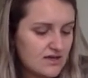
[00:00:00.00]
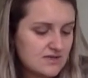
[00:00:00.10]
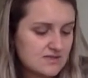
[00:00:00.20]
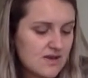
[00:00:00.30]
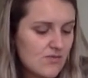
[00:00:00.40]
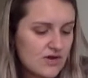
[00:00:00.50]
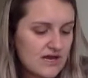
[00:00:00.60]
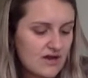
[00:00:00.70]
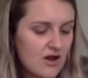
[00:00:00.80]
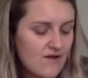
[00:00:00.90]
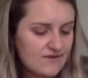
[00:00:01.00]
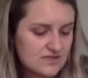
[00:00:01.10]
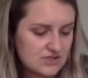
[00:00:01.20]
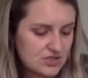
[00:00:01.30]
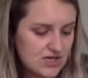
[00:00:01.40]
Someone had
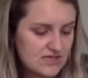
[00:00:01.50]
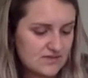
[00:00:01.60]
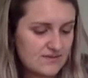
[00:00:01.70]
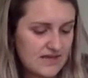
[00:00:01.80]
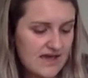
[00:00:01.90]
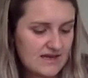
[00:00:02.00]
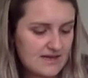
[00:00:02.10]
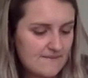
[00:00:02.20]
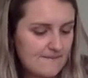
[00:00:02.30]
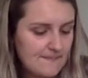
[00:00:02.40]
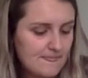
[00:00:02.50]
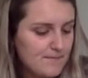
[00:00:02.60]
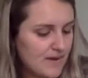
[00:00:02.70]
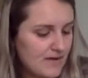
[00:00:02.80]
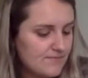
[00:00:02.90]
obviously tried to behead him,
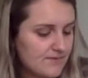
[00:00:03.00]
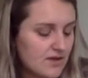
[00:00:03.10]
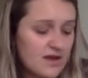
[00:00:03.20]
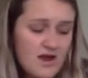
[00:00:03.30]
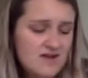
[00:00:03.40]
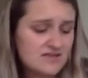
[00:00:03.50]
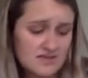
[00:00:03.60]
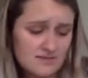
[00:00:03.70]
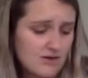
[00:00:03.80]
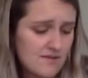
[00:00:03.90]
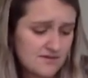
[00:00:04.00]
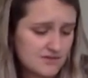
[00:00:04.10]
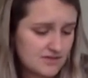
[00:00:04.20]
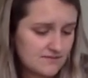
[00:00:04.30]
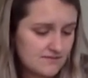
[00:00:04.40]
but had not done it
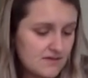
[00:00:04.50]
properly.